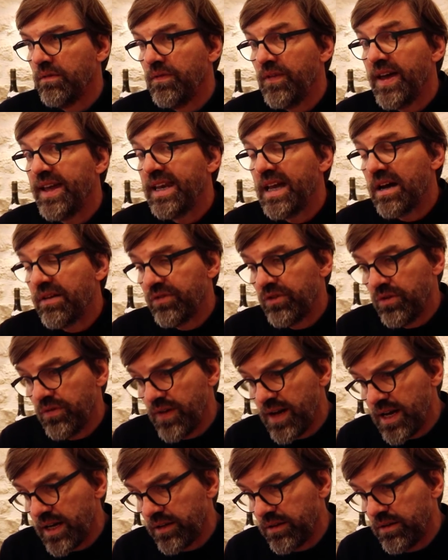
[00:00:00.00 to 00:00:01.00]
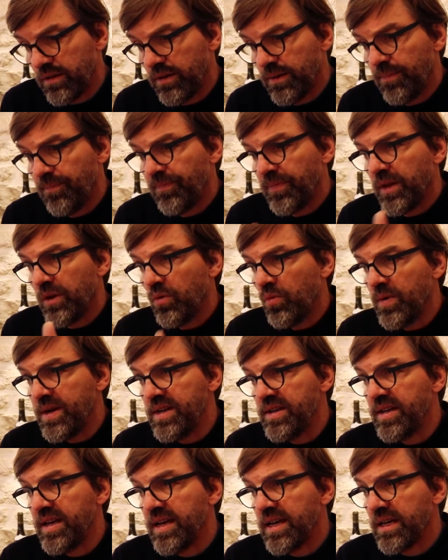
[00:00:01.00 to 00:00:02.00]
Then after that, we
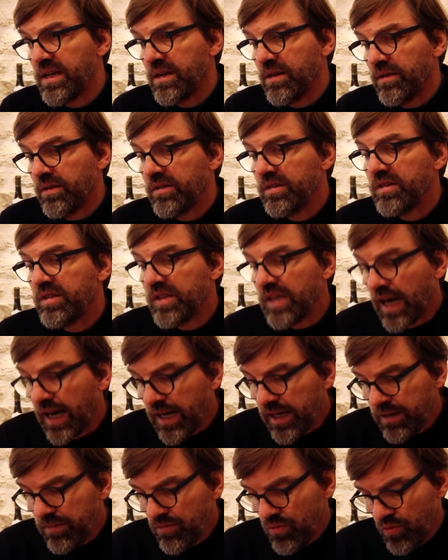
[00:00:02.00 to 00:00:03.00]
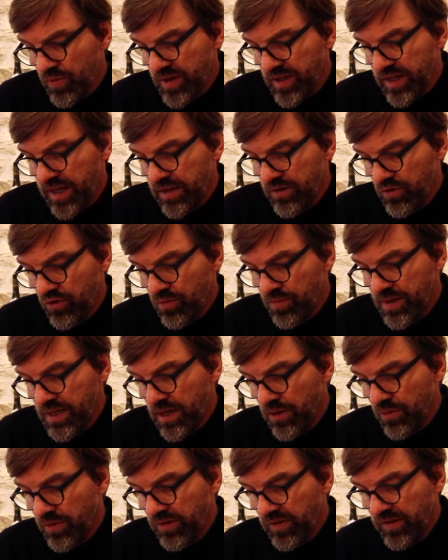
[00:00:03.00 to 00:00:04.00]
take time. We tend to
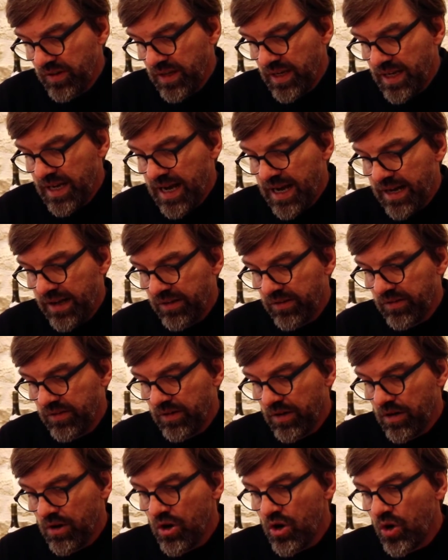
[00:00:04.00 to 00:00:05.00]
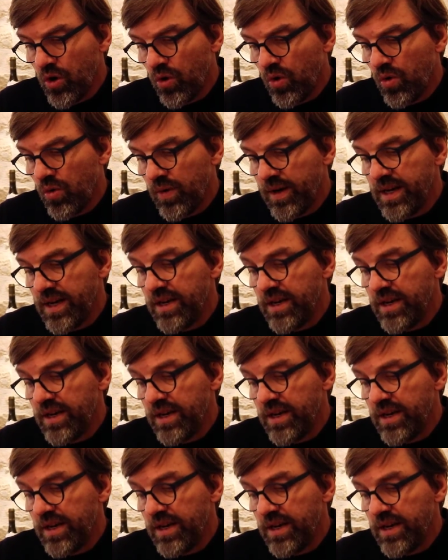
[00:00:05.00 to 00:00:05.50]
be, I would say, as low